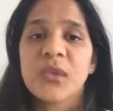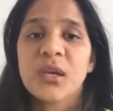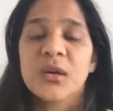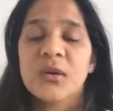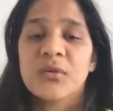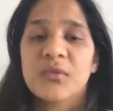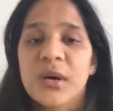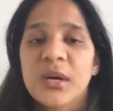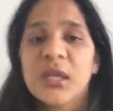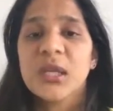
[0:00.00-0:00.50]

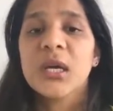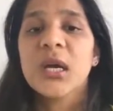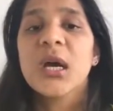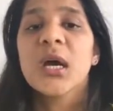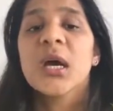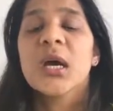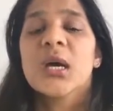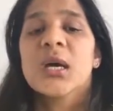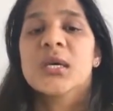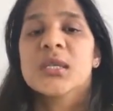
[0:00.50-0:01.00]
right?
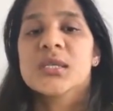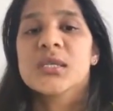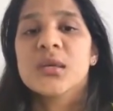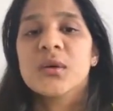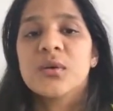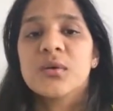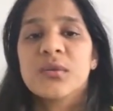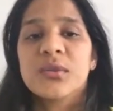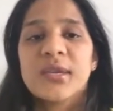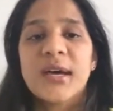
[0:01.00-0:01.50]

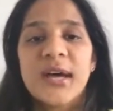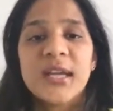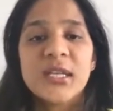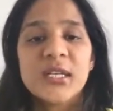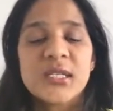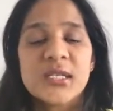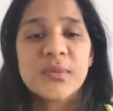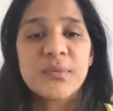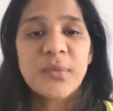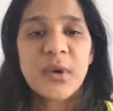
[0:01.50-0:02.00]
So that
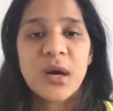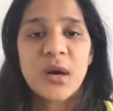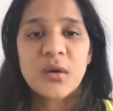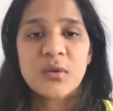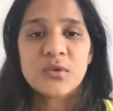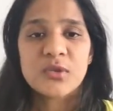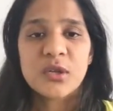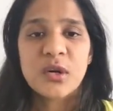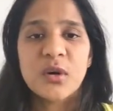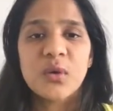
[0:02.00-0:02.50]
is
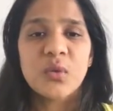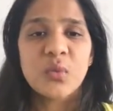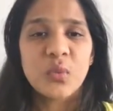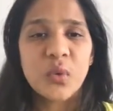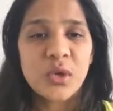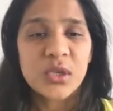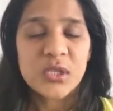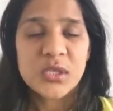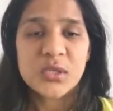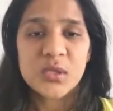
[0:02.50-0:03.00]
about
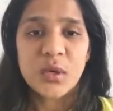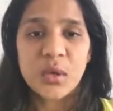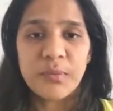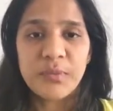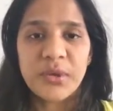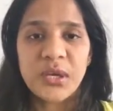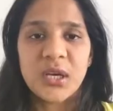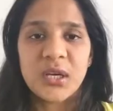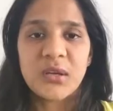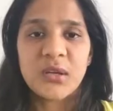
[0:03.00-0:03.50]
what is
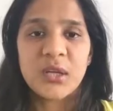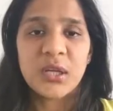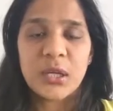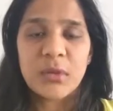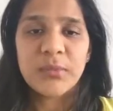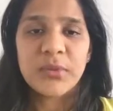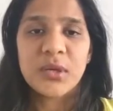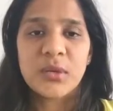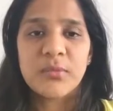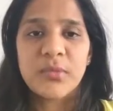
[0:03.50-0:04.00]
copy and a little
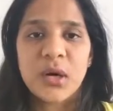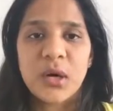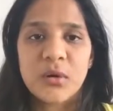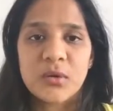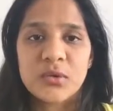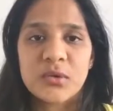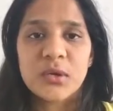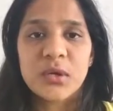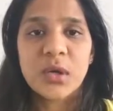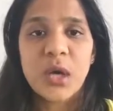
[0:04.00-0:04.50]
bit
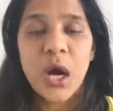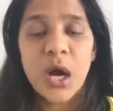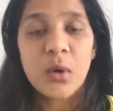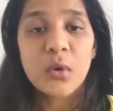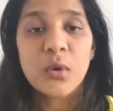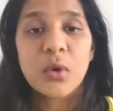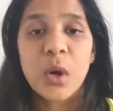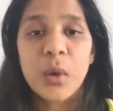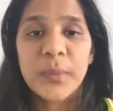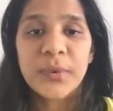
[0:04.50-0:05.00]
about how
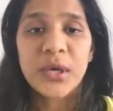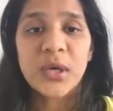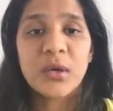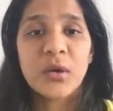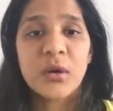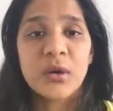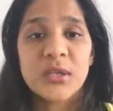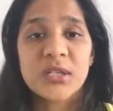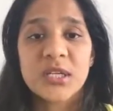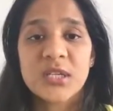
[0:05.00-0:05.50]
copy and
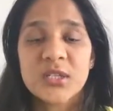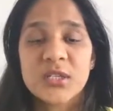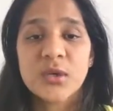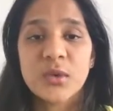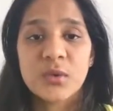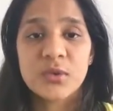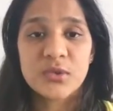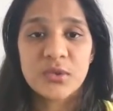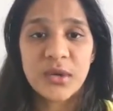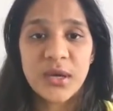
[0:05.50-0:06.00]
content
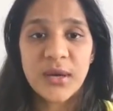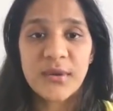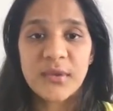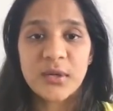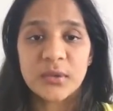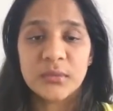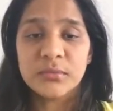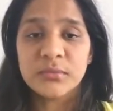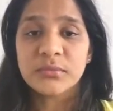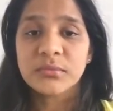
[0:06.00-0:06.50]
go together.
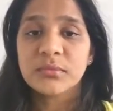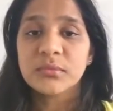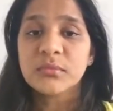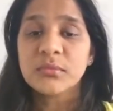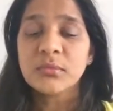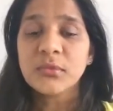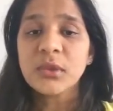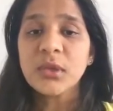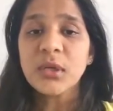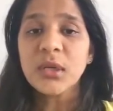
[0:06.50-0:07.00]

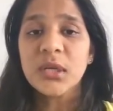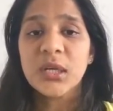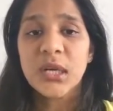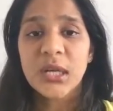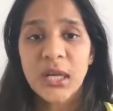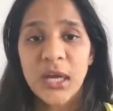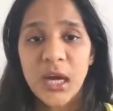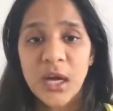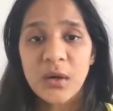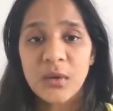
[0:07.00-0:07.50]

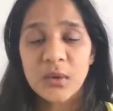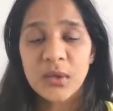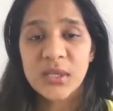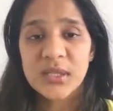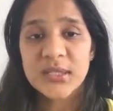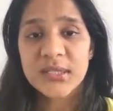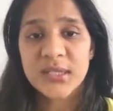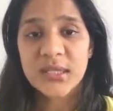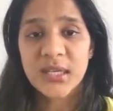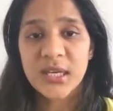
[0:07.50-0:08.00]
Now
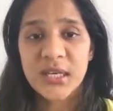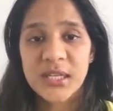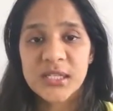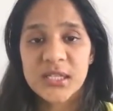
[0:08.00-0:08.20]
let's get